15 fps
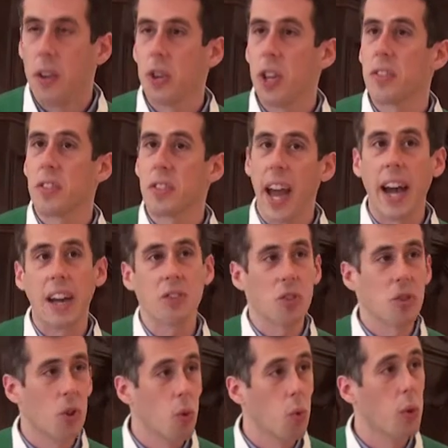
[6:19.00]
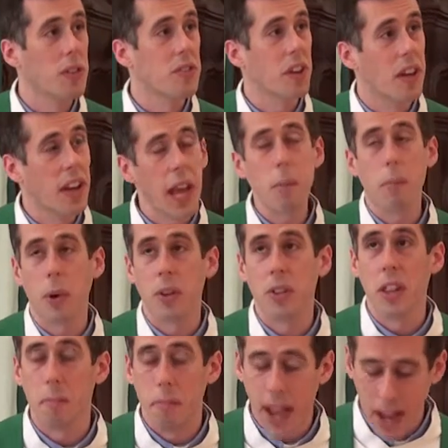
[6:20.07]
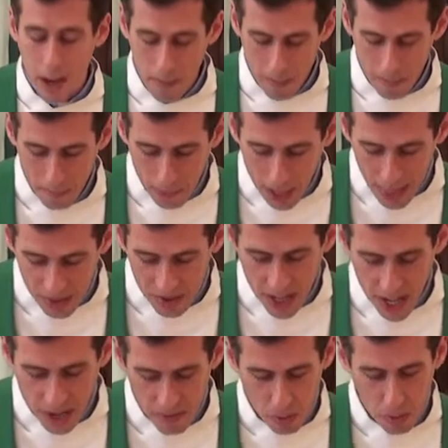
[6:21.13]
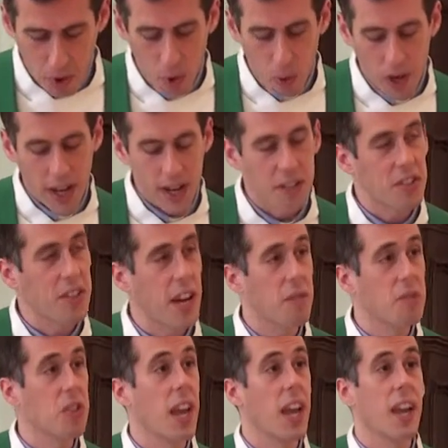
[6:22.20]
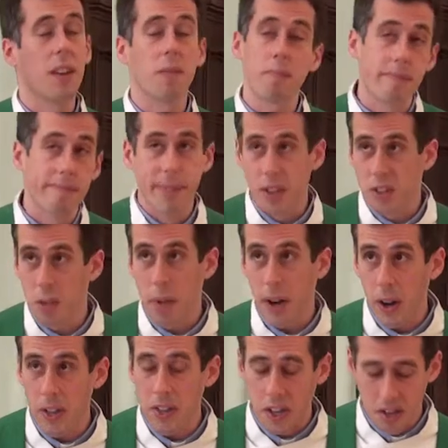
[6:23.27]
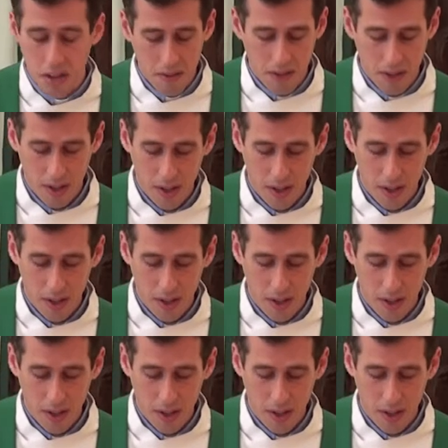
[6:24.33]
Jesus asks who was a neighbor to the man by the side of the road, and instead of saying the Samaritan,